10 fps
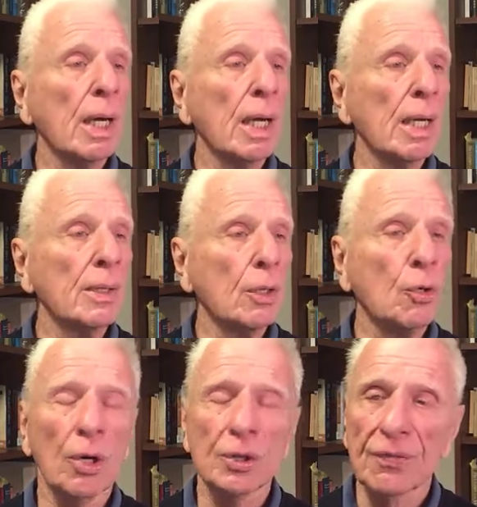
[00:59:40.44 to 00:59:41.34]
in the
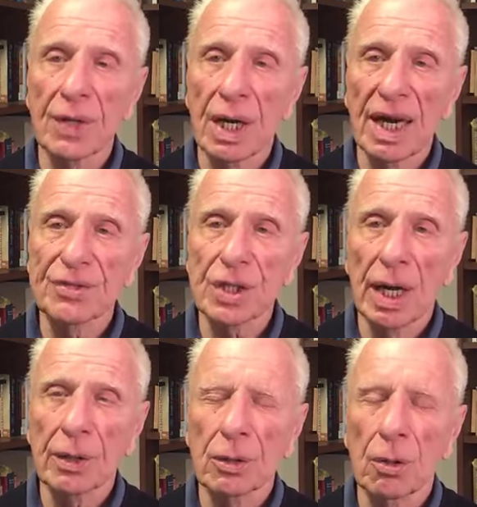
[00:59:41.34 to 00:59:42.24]
course of the life
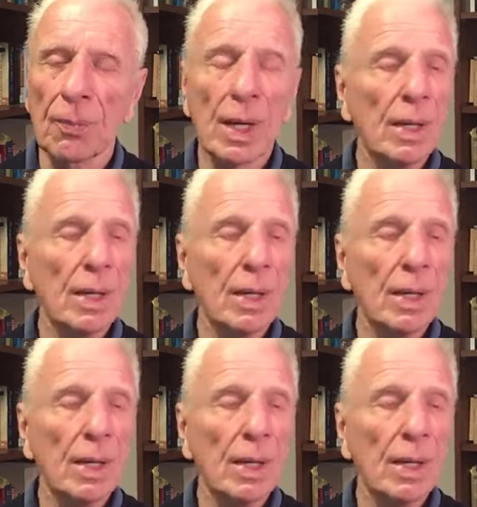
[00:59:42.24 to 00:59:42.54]
cycle